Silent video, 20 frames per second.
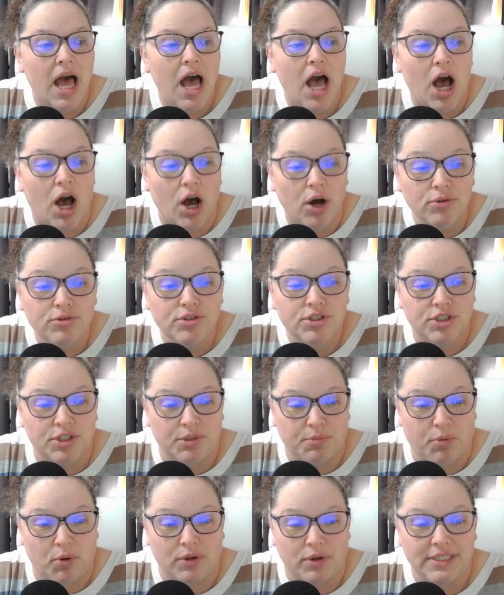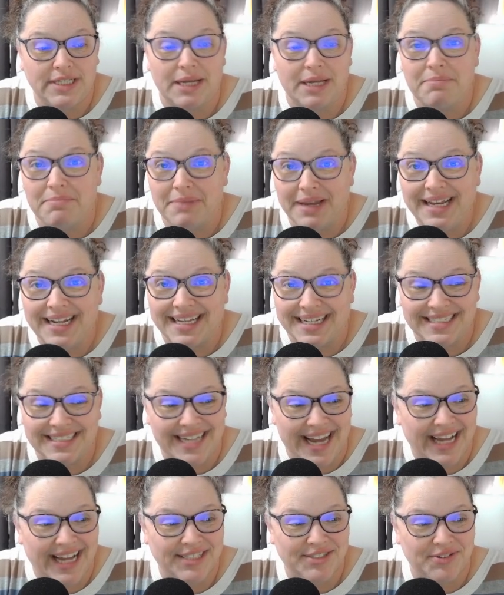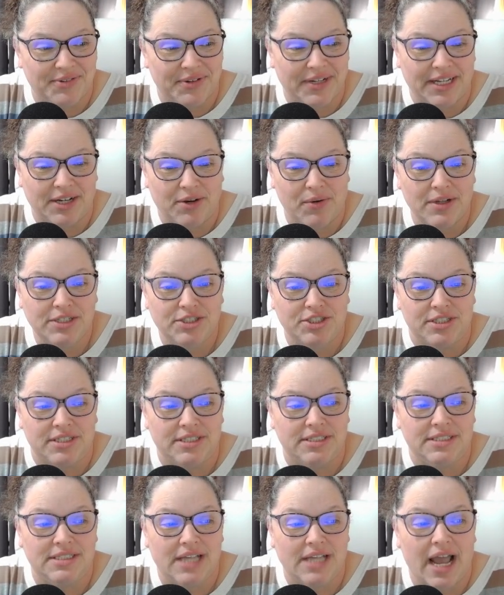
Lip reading: host support team meeting to answer any questions,